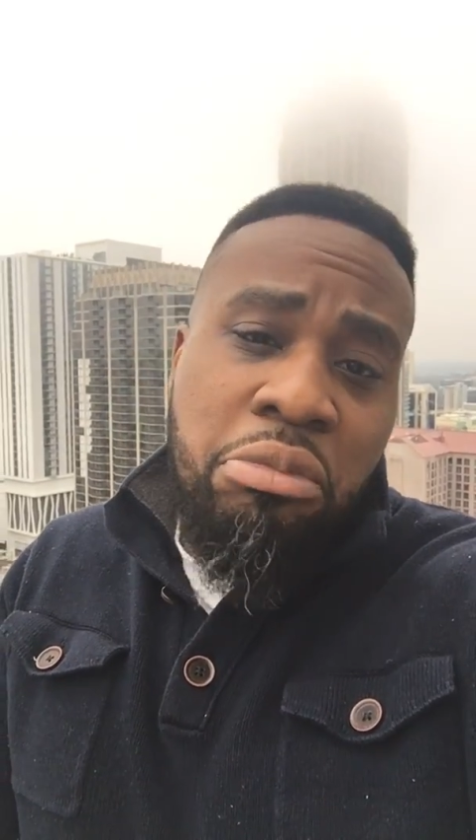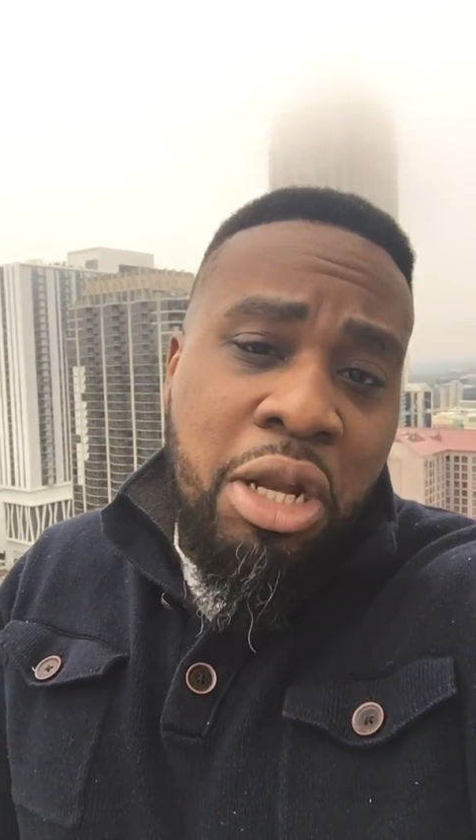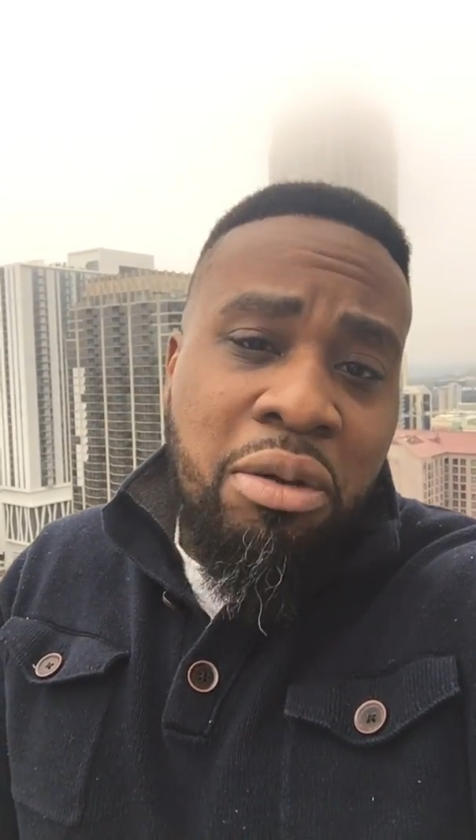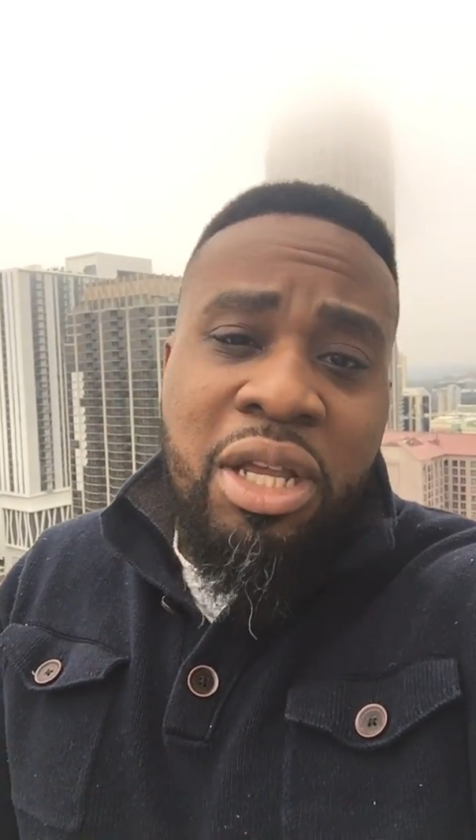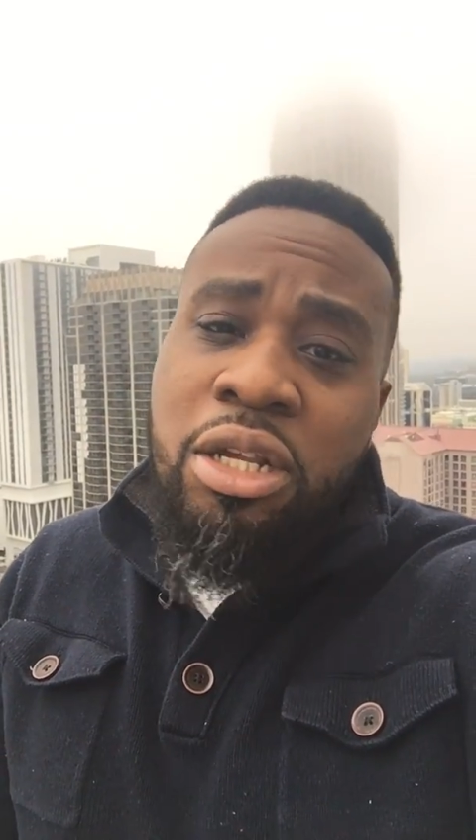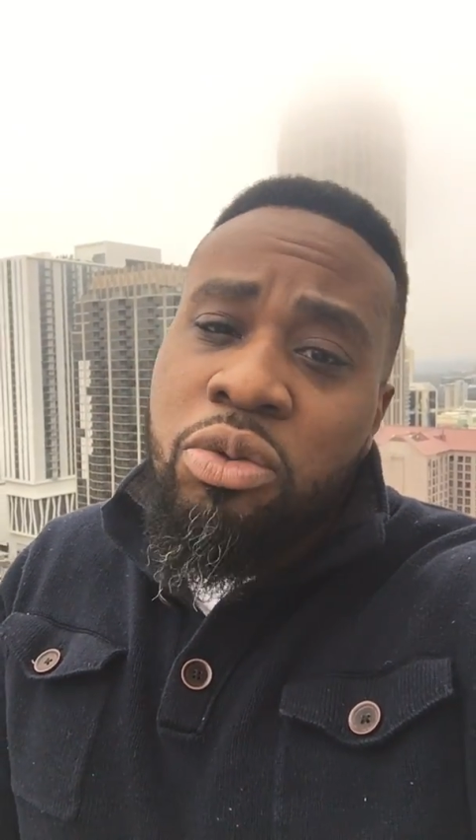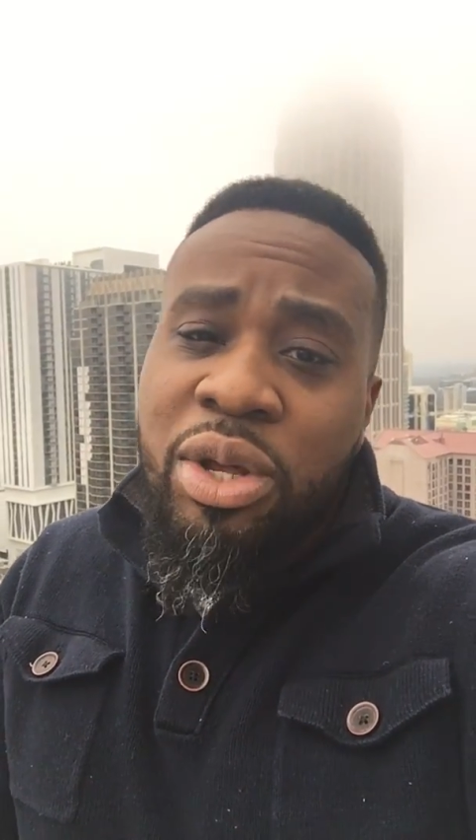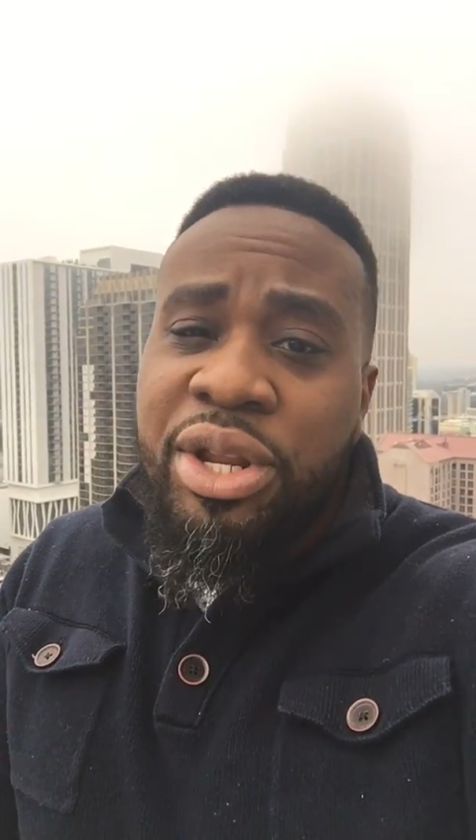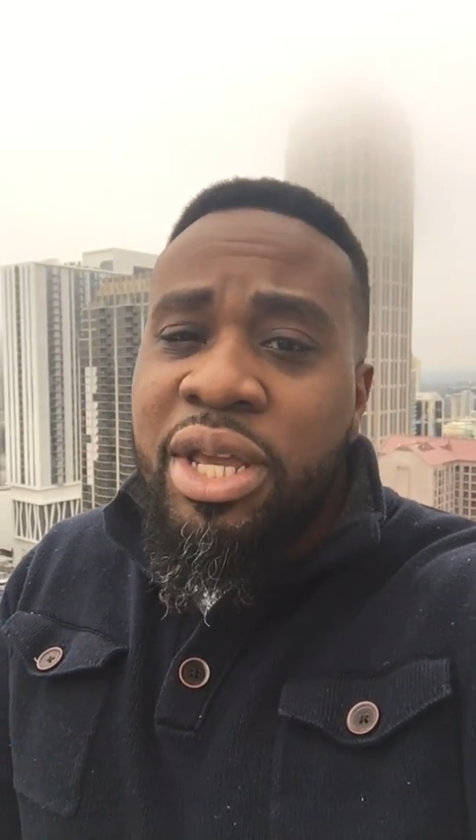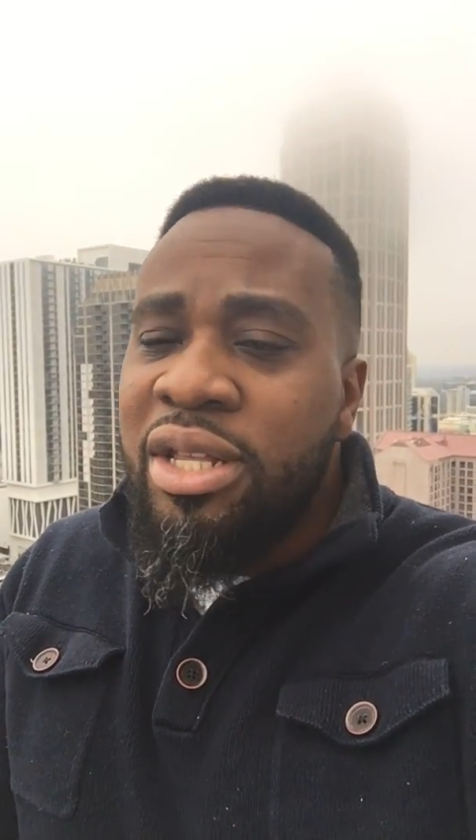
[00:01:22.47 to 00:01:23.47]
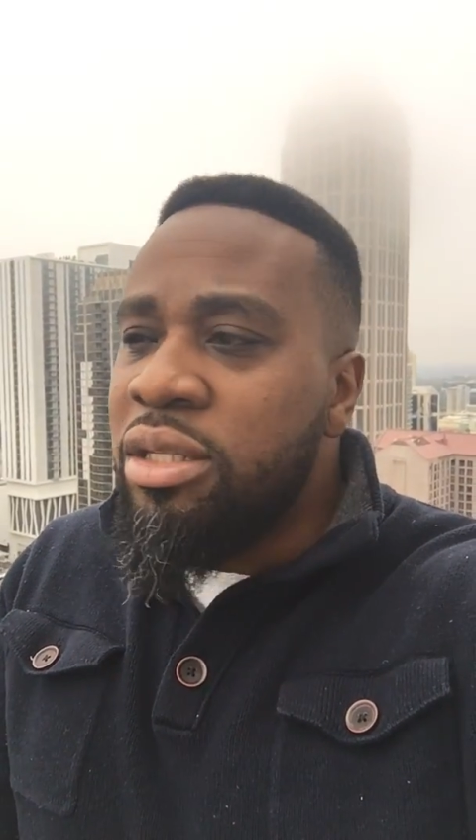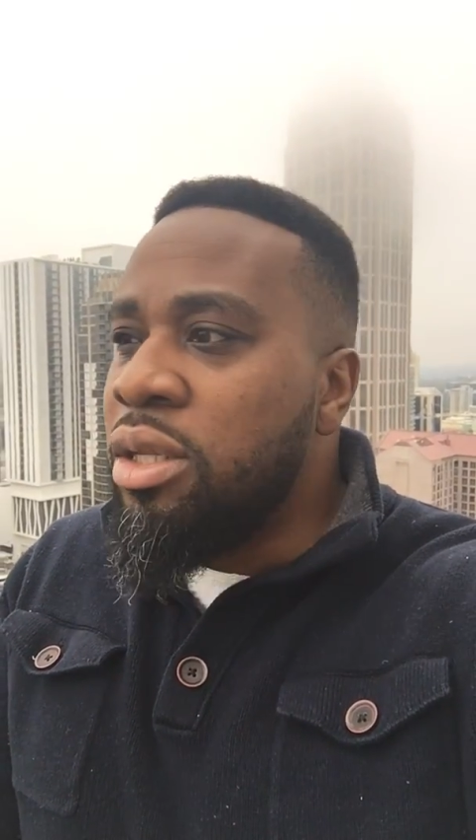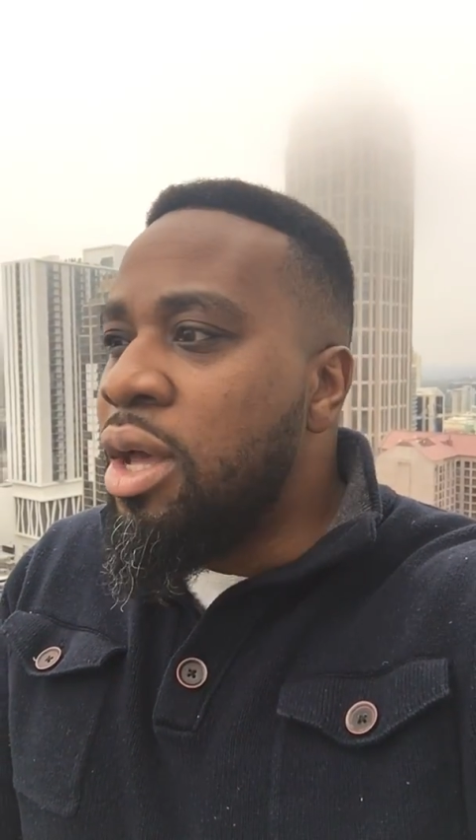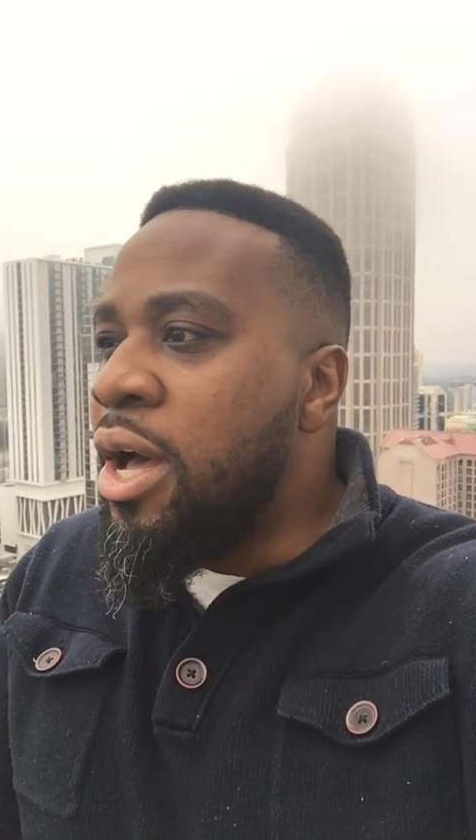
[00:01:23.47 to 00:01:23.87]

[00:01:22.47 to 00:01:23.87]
You know, it is what it is.